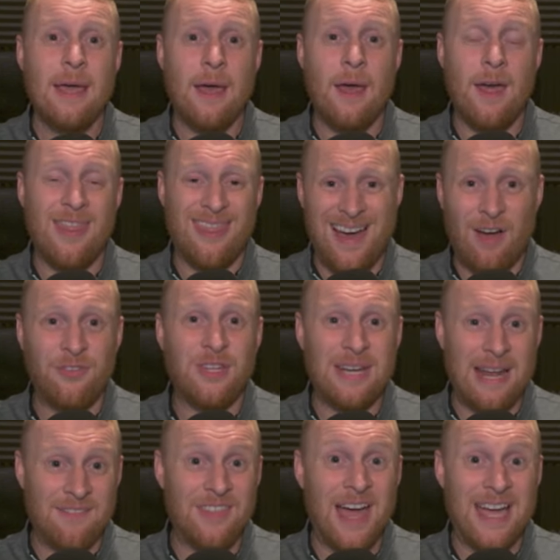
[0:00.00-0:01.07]
uh, that often
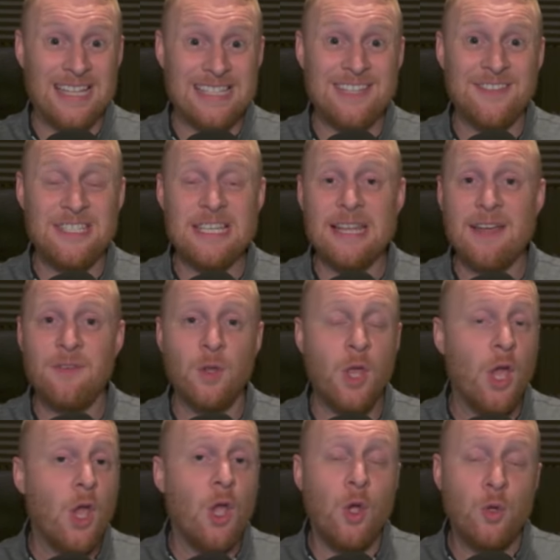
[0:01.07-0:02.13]
have that activity level
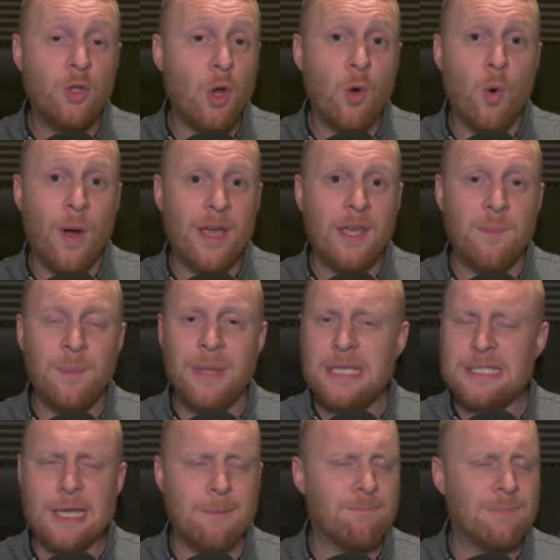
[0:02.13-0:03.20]
who don't quite
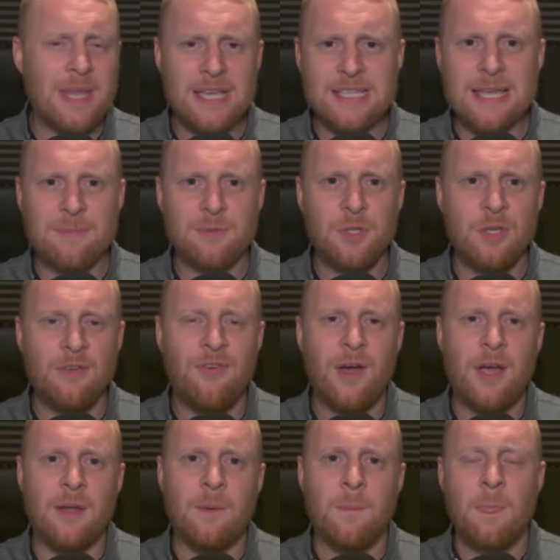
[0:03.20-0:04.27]
complete it. That's absolutely
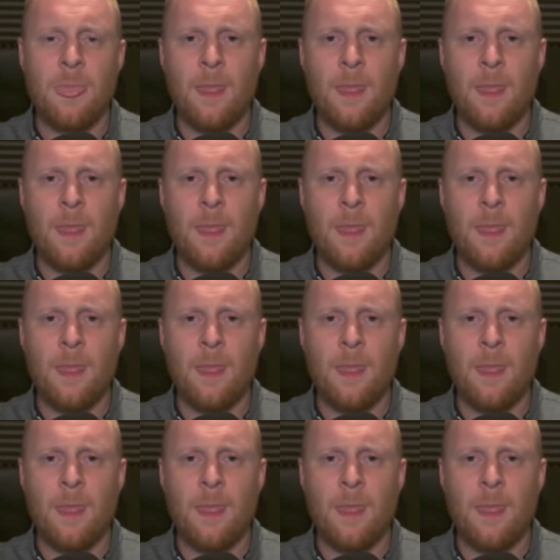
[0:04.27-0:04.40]
fine.